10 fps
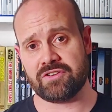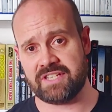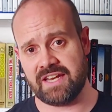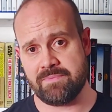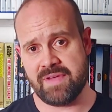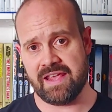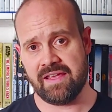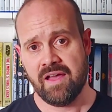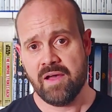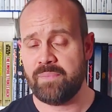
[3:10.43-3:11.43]
City Mini,
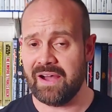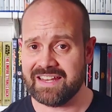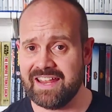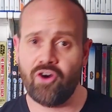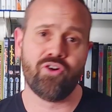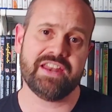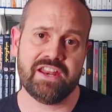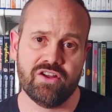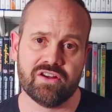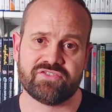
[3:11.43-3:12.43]
but it already
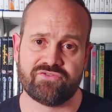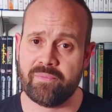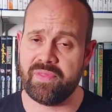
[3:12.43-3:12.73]
looks from